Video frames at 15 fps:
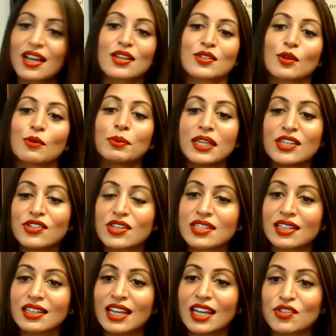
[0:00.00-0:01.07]
So please just
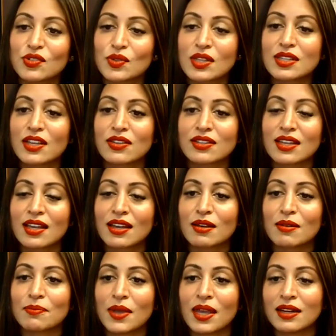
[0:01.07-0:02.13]
engage with us in
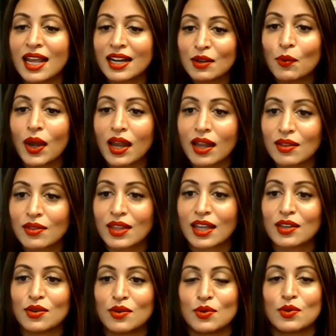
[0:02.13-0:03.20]
any way that
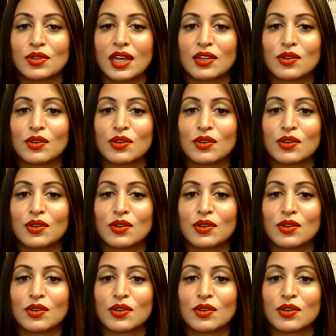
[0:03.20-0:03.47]
you